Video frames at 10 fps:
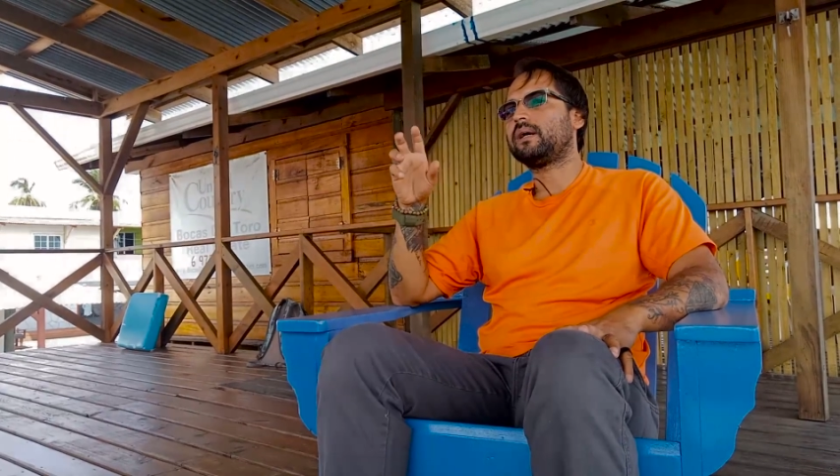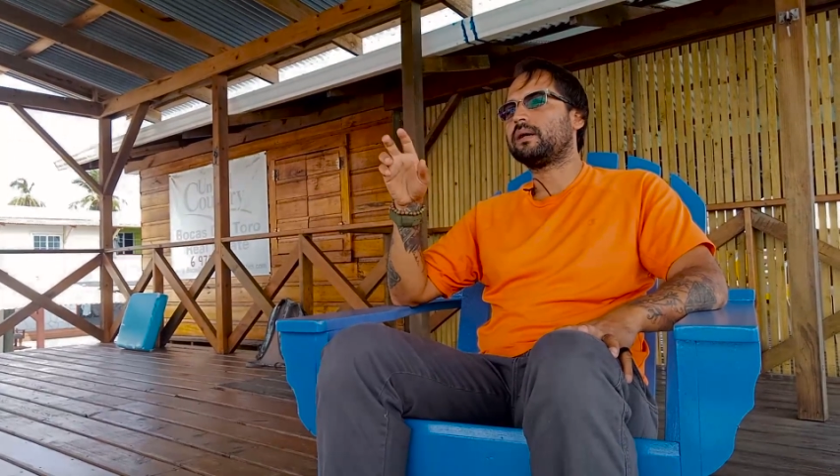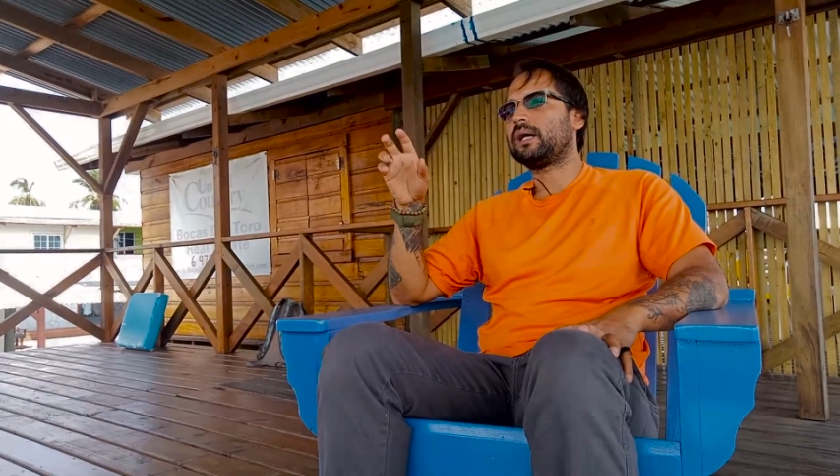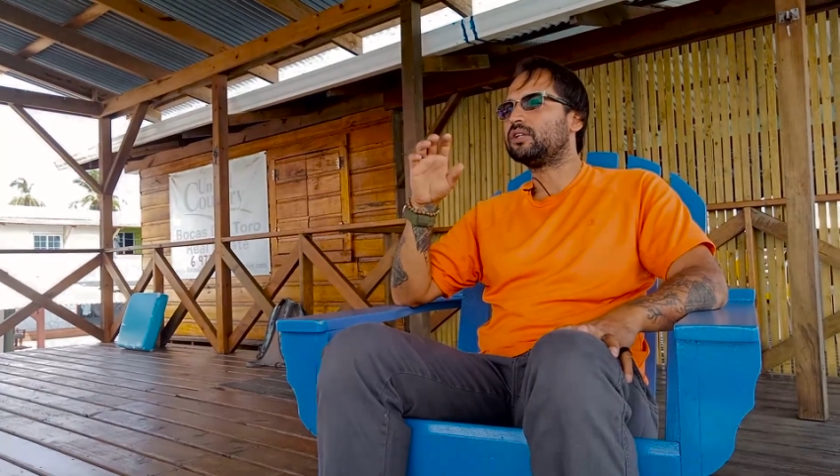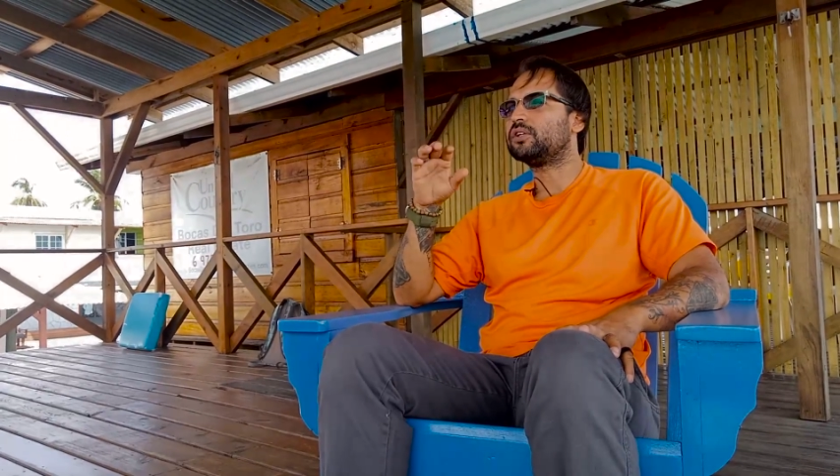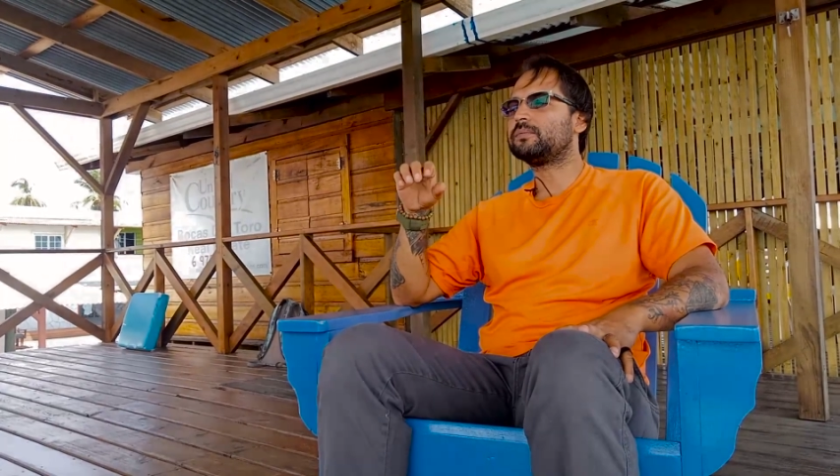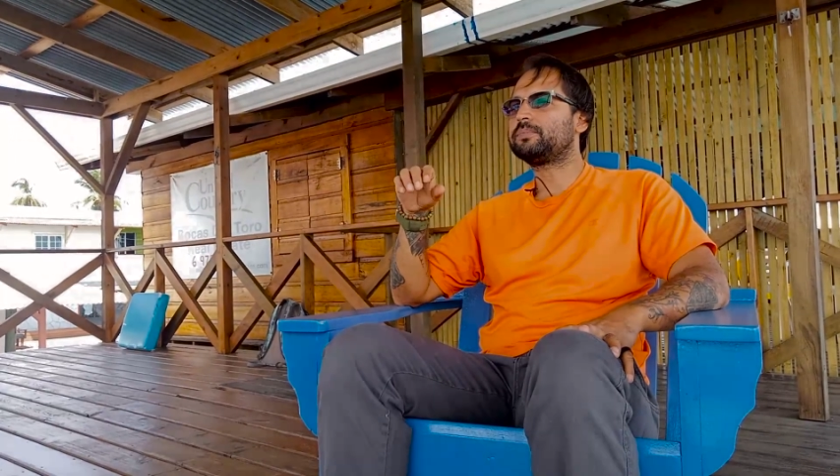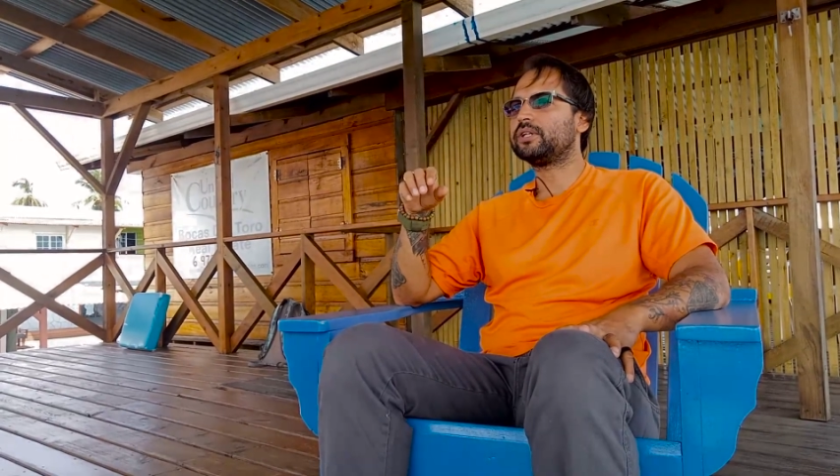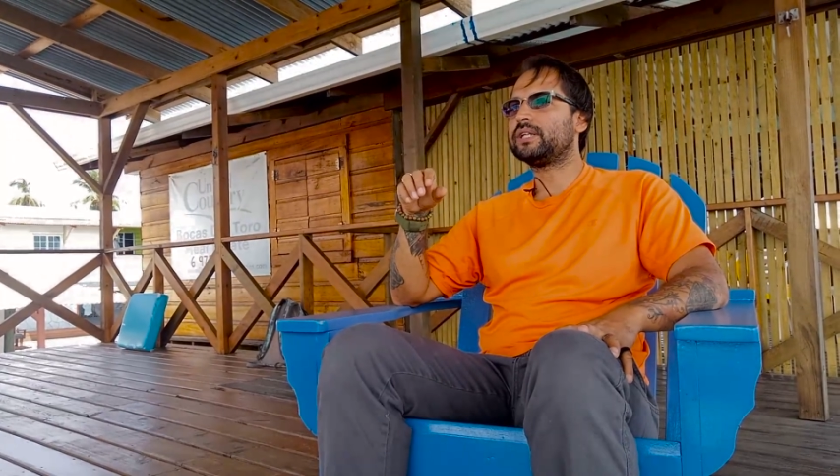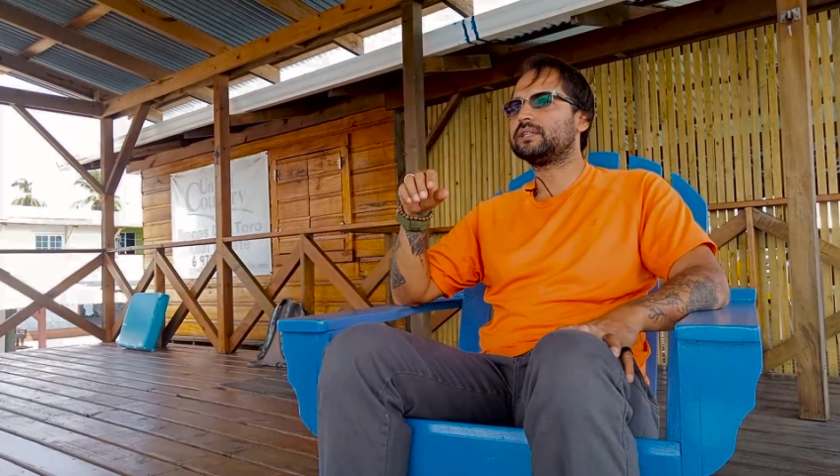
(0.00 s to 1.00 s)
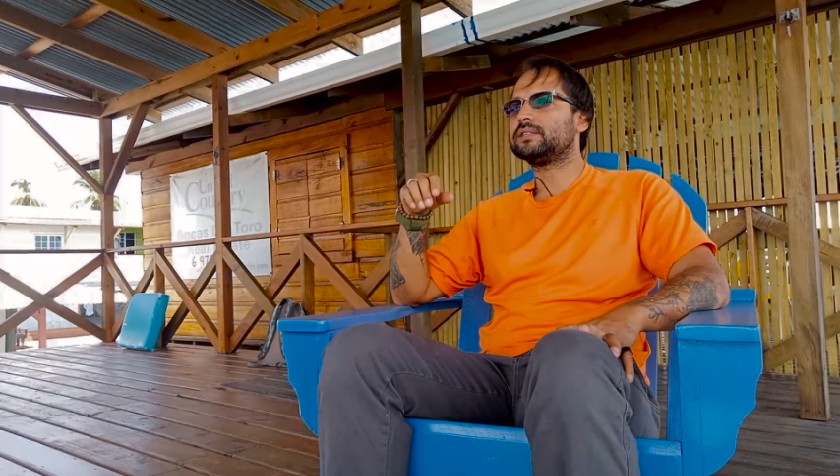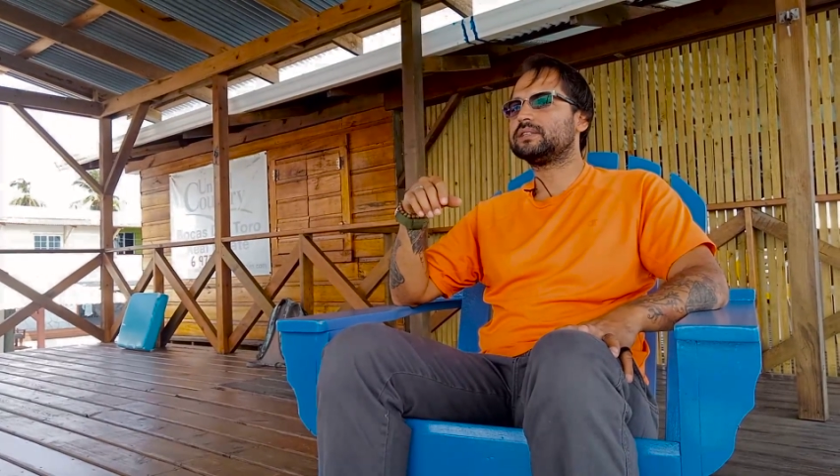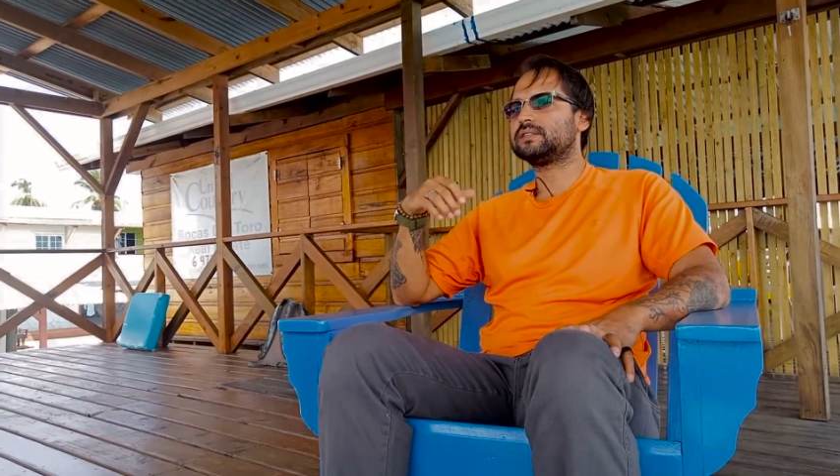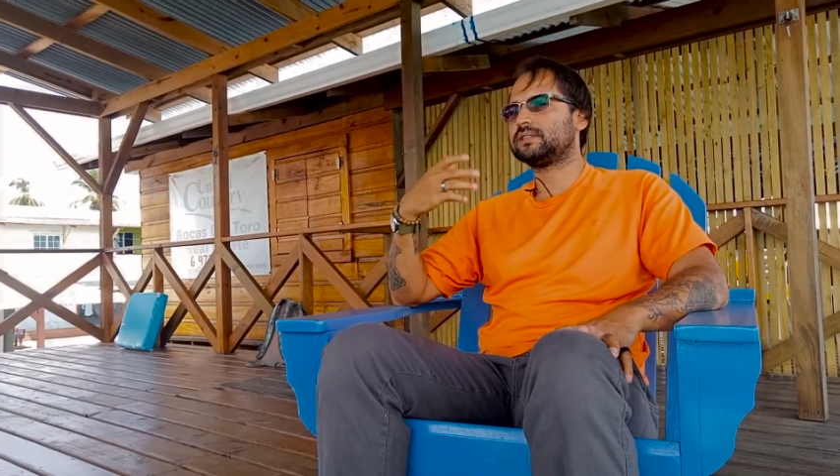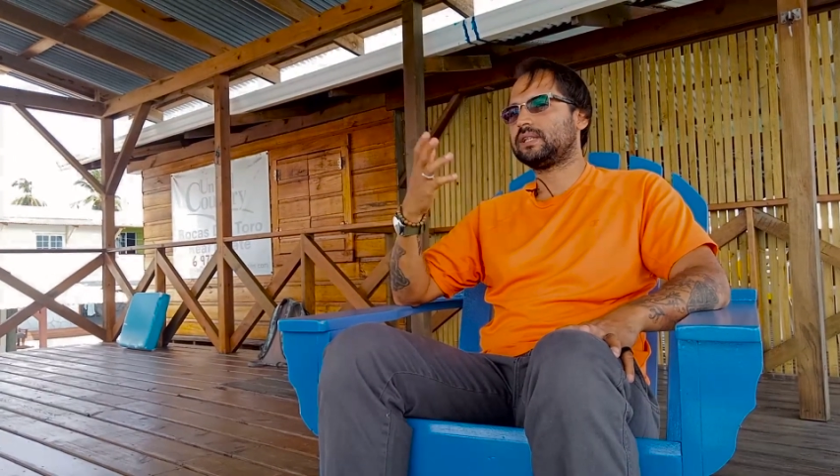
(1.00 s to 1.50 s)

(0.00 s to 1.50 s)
another project. This